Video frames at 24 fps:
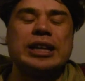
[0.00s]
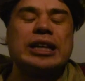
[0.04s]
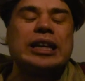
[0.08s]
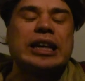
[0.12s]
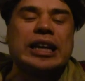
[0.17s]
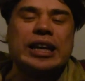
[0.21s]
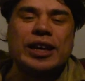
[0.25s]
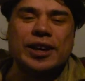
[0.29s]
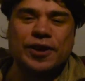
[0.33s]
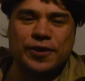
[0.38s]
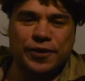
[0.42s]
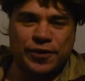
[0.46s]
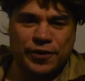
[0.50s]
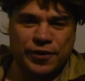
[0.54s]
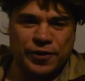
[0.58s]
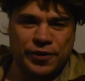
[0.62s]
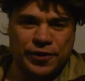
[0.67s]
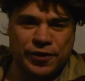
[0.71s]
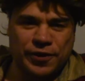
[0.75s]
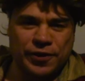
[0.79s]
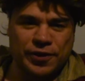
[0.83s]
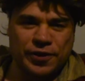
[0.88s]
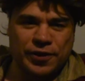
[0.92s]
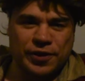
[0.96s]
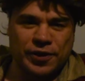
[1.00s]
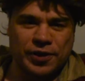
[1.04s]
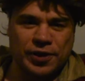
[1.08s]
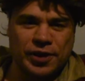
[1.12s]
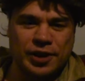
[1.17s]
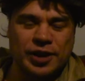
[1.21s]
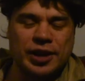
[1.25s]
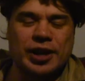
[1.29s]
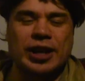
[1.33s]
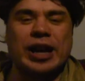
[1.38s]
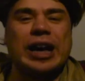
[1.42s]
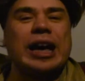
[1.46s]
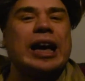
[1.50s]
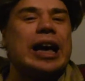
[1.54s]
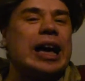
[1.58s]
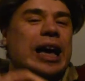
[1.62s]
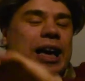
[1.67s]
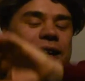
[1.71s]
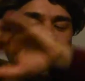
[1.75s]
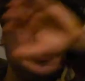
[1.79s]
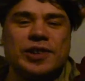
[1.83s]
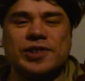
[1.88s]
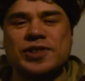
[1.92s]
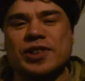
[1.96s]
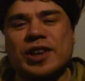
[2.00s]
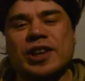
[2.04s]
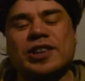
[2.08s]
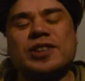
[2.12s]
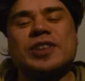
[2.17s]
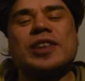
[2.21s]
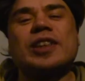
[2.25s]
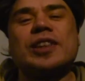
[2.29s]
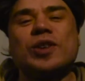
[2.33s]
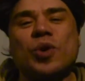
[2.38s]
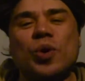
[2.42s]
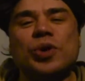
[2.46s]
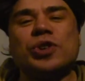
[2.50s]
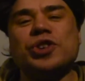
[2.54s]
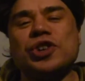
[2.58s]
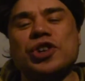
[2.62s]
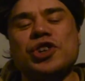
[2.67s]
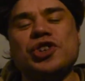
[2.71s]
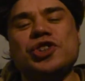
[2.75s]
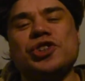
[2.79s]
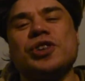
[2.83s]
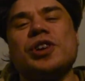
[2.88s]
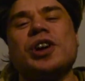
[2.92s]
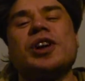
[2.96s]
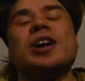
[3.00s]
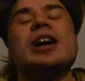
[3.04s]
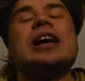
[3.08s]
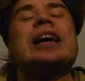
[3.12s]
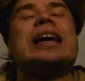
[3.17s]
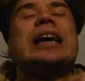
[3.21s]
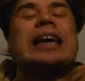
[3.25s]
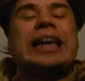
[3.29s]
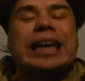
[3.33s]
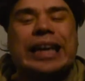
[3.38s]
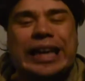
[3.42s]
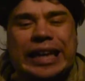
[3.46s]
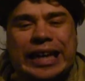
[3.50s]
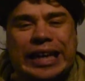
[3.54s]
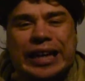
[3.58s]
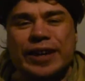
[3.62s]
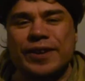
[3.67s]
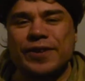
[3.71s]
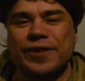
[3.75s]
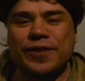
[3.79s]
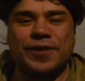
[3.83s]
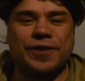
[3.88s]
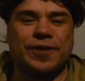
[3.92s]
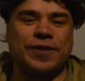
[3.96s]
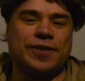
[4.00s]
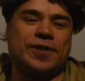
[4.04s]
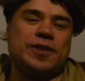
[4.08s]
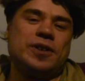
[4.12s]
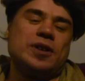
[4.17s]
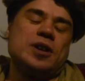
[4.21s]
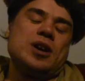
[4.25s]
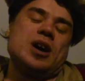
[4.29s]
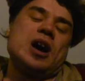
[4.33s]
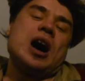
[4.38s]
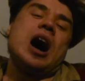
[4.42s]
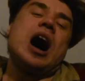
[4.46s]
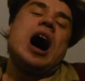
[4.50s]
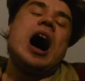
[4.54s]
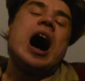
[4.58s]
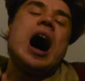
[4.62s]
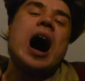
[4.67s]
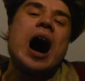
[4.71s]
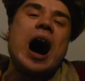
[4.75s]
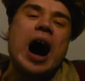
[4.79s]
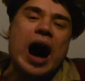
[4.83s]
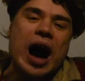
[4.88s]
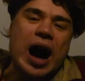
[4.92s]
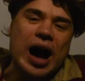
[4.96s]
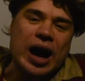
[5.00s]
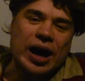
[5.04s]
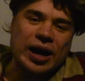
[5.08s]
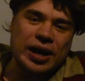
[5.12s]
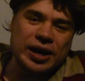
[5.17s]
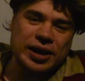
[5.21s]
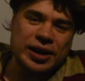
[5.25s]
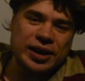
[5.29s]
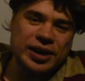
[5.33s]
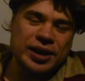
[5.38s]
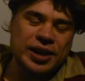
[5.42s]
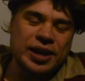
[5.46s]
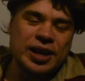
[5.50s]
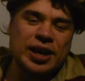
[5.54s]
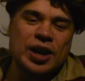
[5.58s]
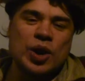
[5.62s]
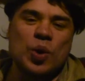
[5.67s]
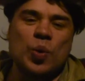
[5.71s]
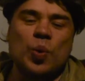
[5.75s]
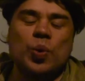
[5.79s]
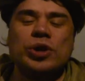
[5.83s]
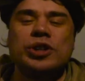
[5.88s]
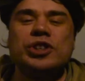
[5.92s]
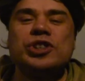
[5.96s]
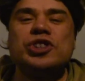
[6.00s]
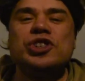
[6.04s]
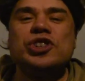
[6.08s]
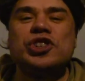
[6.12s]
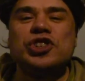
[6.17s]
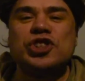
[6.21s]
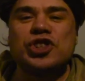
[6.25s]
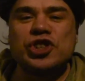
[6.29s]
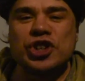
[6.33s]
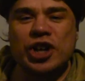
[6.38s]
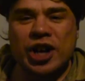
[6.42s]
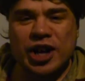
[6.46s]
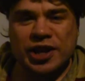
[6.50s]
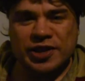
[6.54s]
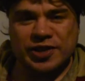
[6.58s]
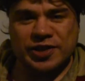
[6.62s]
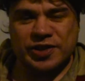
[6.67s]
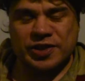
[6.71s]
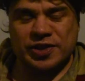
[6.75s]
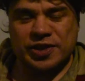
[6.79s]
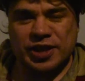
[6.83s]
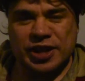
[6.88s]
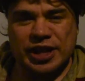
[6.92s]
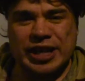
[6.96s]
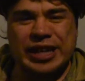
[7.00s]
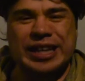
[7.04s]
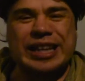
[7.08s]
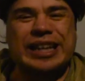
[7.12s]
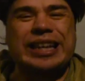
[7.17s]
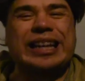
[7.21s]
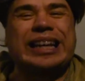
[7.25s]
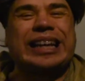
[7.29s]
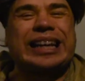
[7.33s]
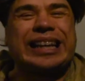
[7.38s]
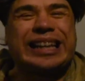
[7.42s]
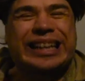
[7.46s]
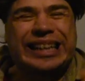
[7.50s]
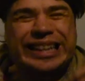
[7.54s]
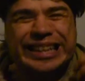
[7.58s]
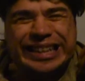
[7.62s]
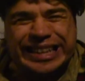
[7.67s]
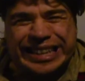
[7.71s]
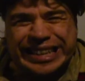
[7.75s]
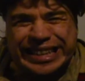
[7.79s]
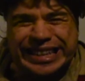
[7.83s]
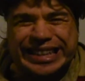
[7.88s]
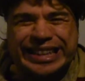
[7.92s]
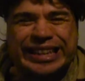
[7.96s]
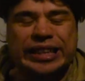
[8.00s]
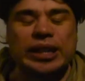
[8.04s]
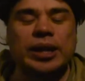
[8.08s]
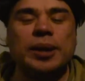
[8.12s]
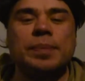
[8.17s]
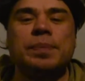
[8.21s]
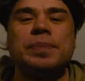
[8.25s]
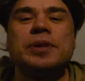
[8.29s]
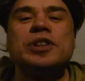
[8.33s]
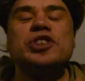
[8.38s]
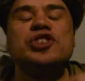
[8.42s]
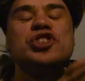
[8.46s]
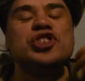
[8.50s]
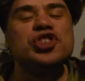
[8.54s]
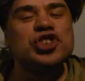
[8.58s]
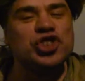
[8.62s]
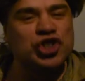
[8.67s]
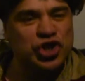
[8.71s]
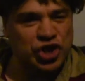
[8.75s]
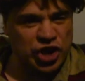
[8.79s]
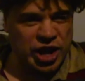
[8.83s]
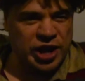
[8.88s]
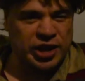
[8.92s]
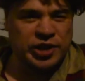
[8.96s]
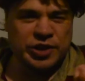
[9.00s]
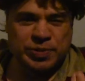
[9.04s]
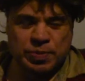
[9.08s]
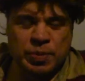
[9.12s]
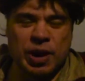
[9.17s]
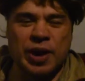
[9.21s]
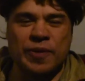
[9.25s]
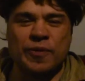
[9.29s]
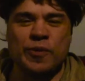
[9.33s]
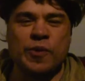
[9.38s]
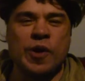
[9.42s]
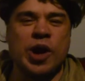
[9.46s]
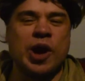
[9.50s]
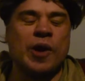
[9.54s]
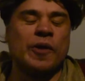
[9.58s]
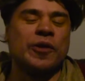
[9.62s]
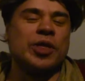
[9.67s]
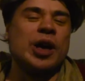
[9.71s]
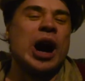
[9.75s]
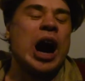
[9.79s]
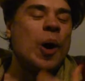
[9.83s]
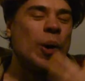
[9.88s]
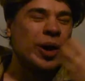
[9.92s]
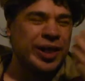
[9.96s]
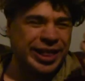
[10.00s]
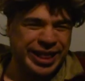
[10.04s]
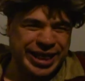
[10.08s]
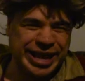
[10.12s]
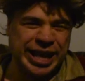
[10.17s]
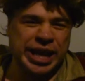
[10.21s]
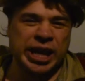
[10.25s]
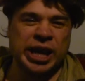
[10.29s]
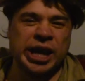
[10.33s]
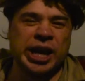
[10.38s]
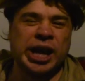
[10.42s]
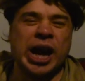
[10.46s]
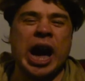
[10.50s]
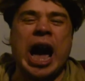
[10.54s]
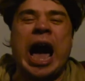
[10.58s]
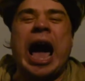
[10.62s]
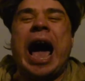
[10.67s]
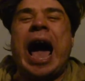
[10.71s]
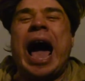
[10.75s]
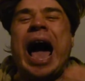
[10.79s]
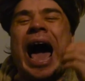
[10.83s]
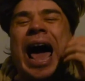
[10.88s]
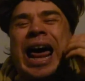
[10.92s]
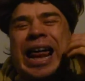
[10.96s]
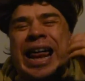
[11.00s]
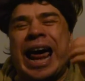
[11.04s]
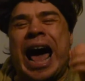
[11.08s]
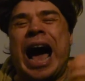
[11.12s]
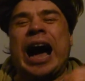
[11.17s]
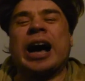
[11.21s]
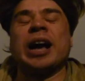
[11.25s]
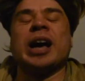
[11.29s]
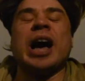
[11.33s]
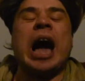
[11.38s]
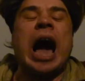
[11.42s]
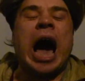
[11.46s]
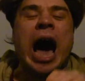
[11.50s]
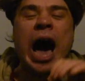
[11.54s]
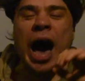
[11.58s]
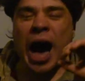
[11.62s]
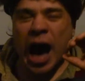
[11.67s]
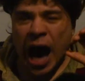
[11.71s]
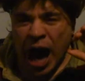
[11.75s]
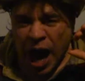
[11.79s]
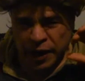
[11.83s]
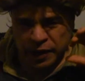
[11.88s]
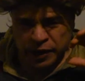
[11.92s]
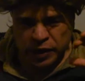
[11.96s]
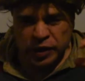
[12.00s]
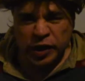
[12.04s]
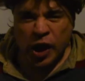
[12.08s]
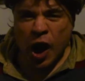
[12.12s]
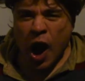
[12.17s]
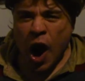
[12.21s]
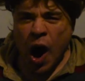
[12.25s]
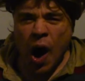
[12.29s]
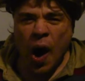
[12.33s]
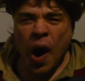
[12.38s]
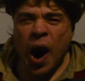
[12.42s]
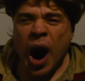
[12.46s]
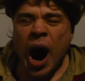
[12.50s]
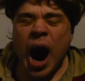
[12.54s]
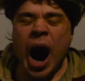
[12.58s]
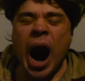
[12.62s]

if there's a condition here, if I will just a little bit change my way of how I think and act, and no,